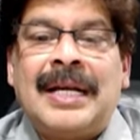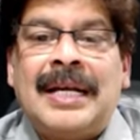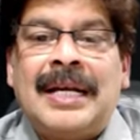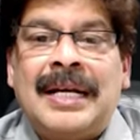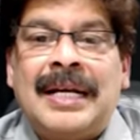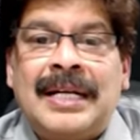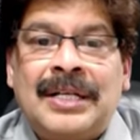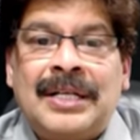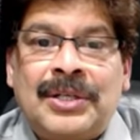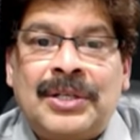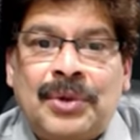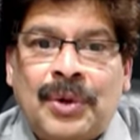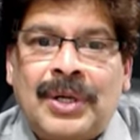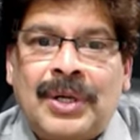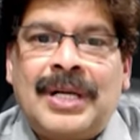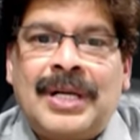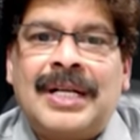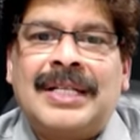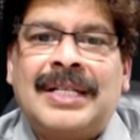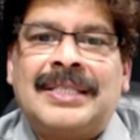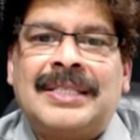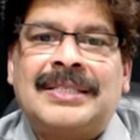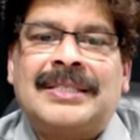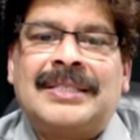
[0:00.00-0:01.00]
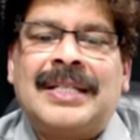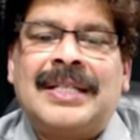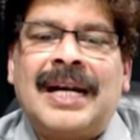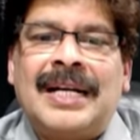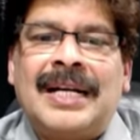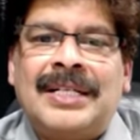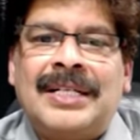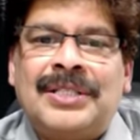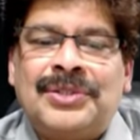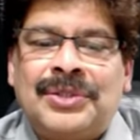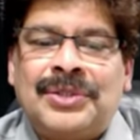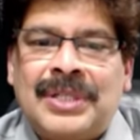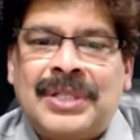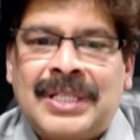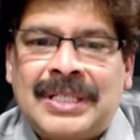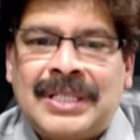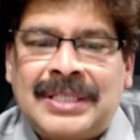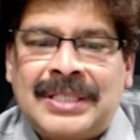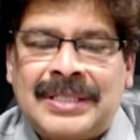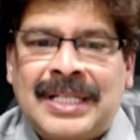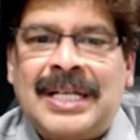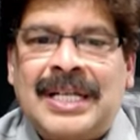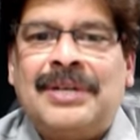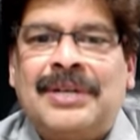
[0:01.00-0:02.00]
In toddlers and
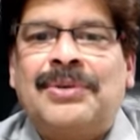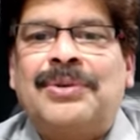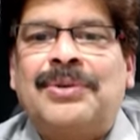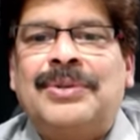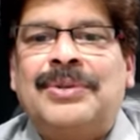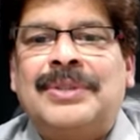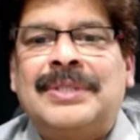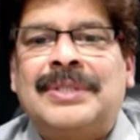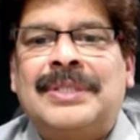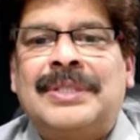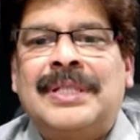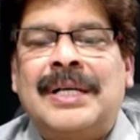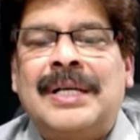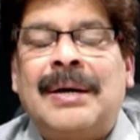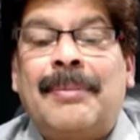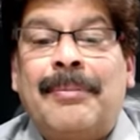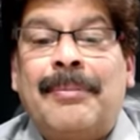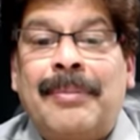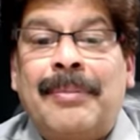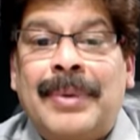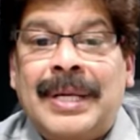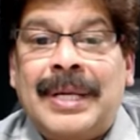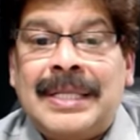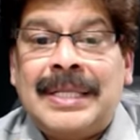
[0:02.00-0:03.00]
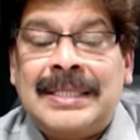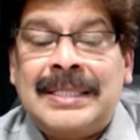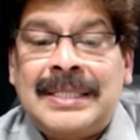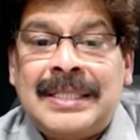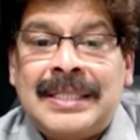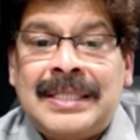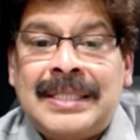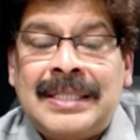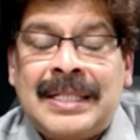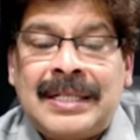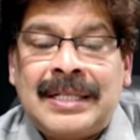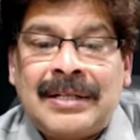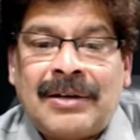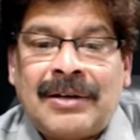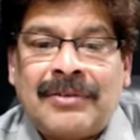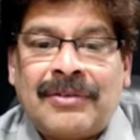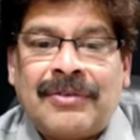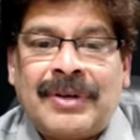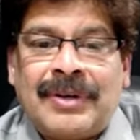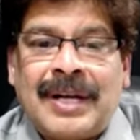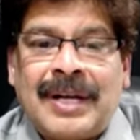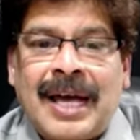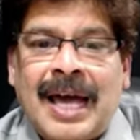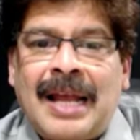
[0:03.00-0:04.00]
during childhood, bracing can
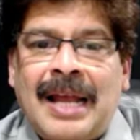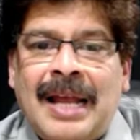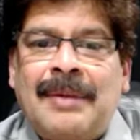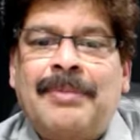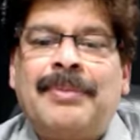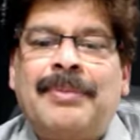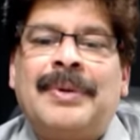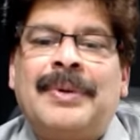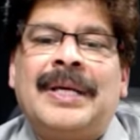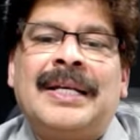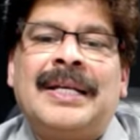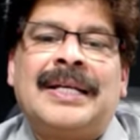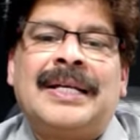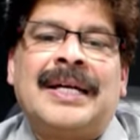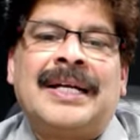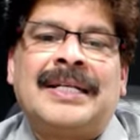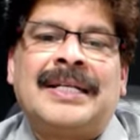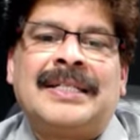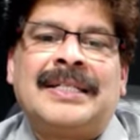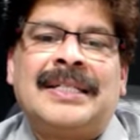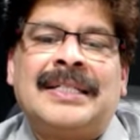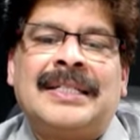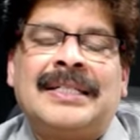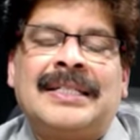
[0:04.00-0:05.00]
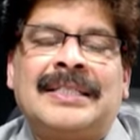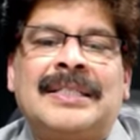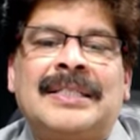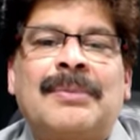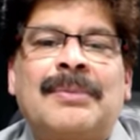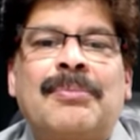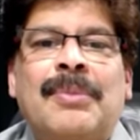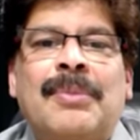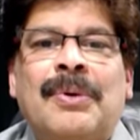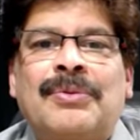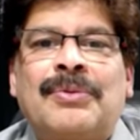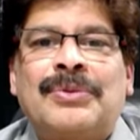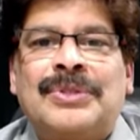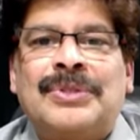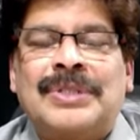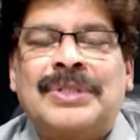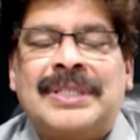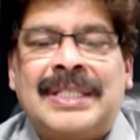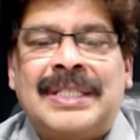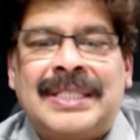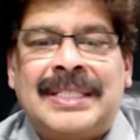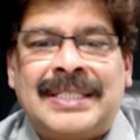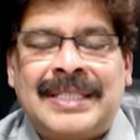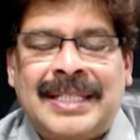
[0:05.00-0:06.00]
often help in correcting the Blount's
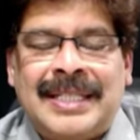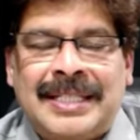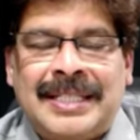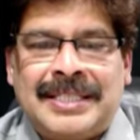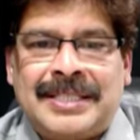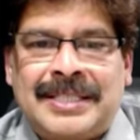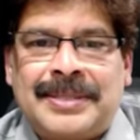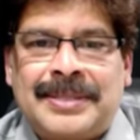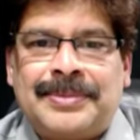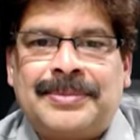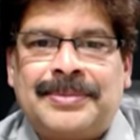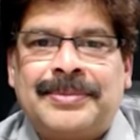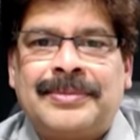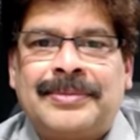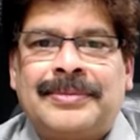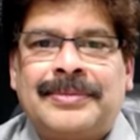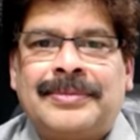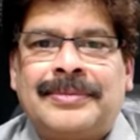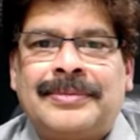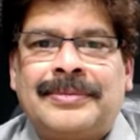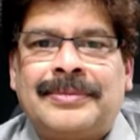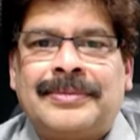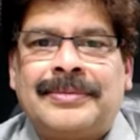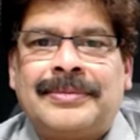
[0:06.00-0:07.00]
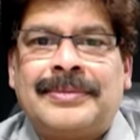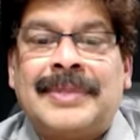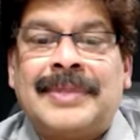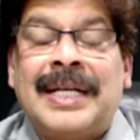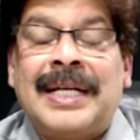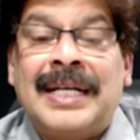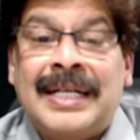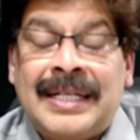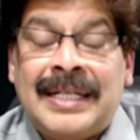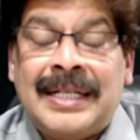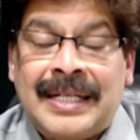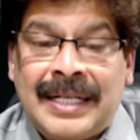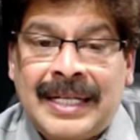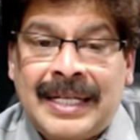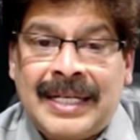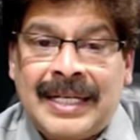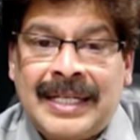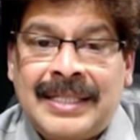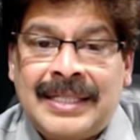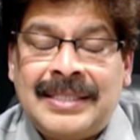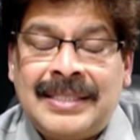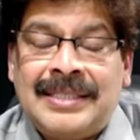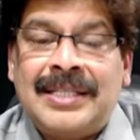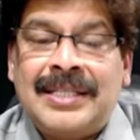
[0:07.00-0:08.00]
disease. In
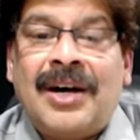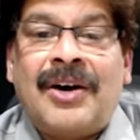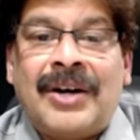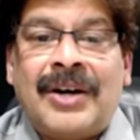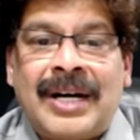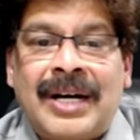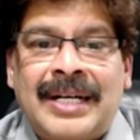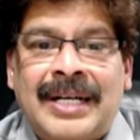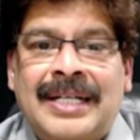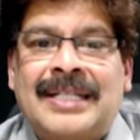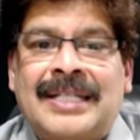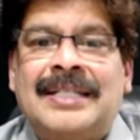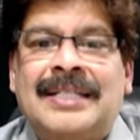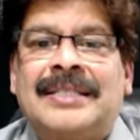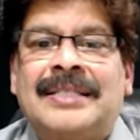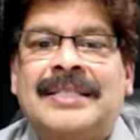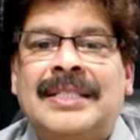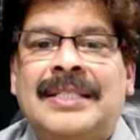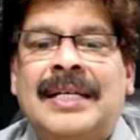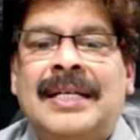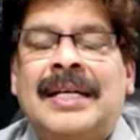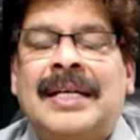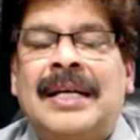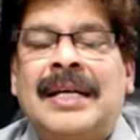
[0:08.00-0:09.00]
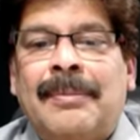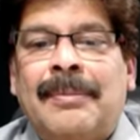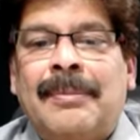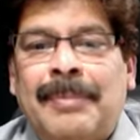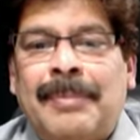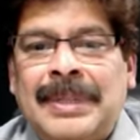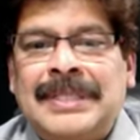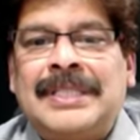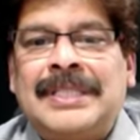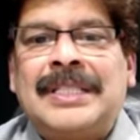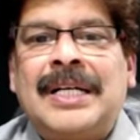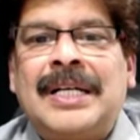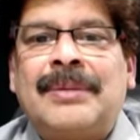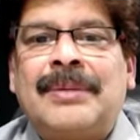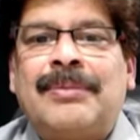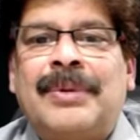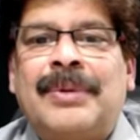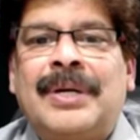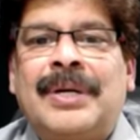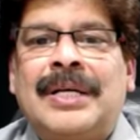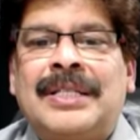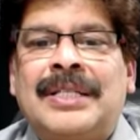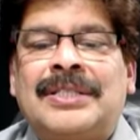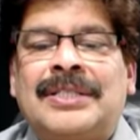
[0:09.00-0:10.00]
teens or adults,
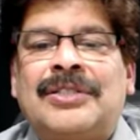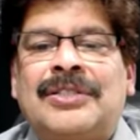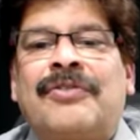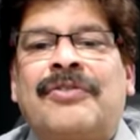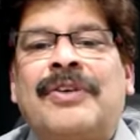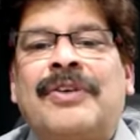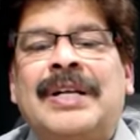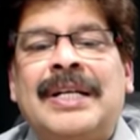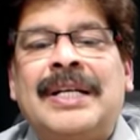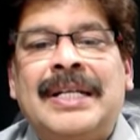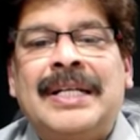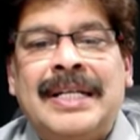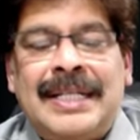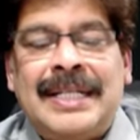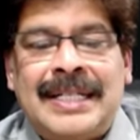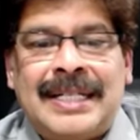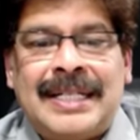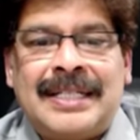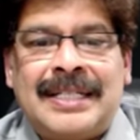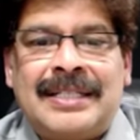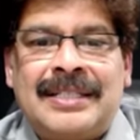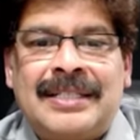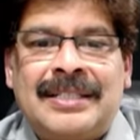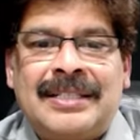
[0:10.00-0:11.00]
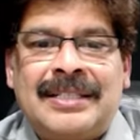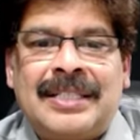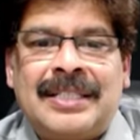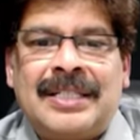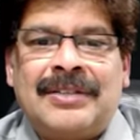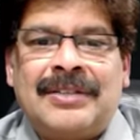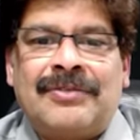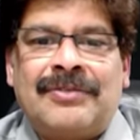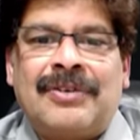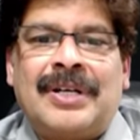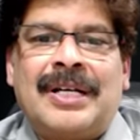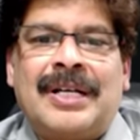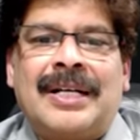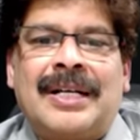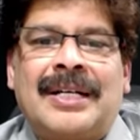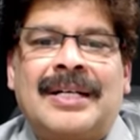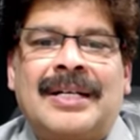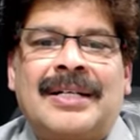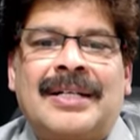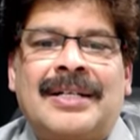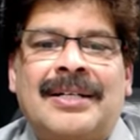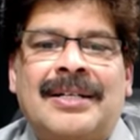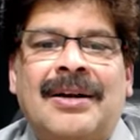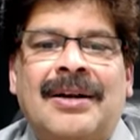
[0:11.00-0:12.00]
panchakarma is often needed for
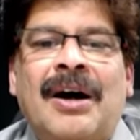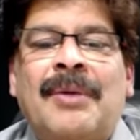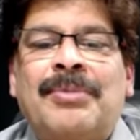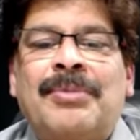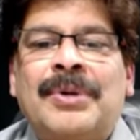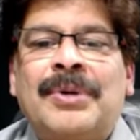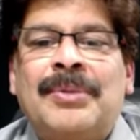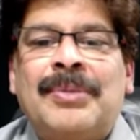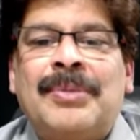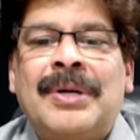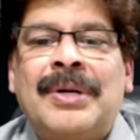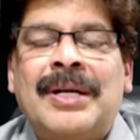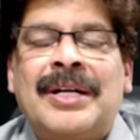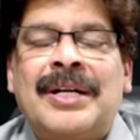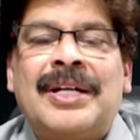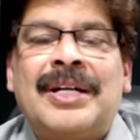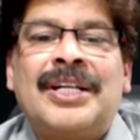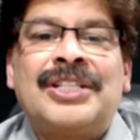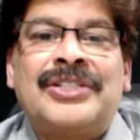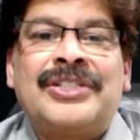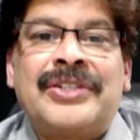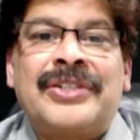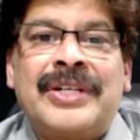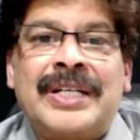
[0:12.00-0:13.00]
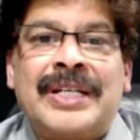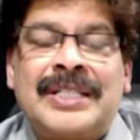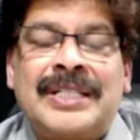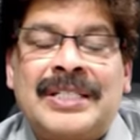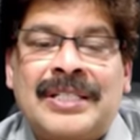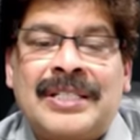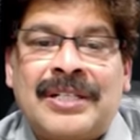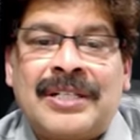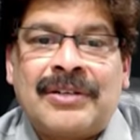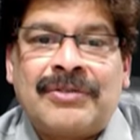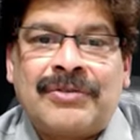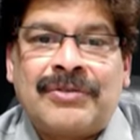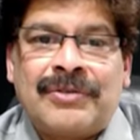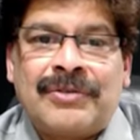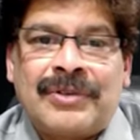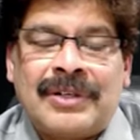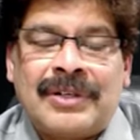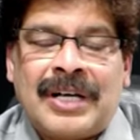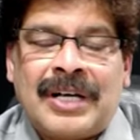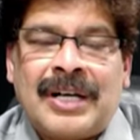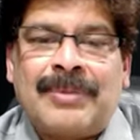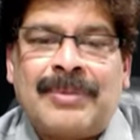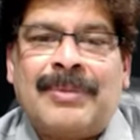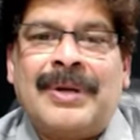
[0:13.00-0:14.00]
optimal restoration of
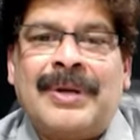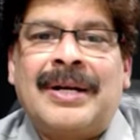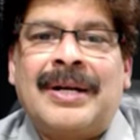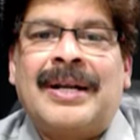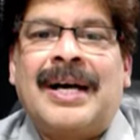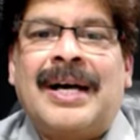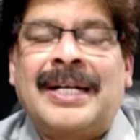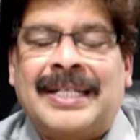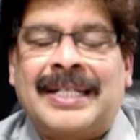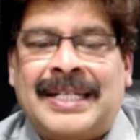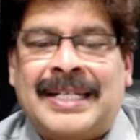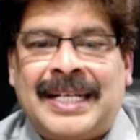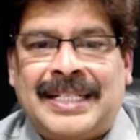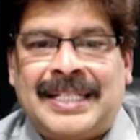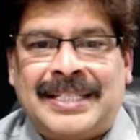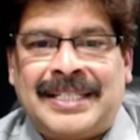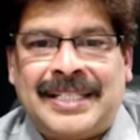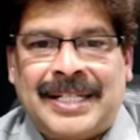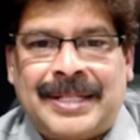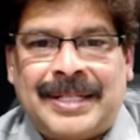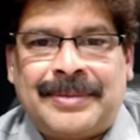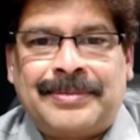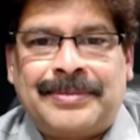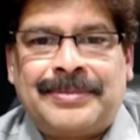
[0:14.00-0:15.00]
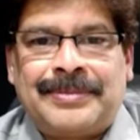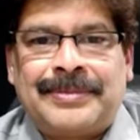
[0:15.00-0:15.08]
normal architecture.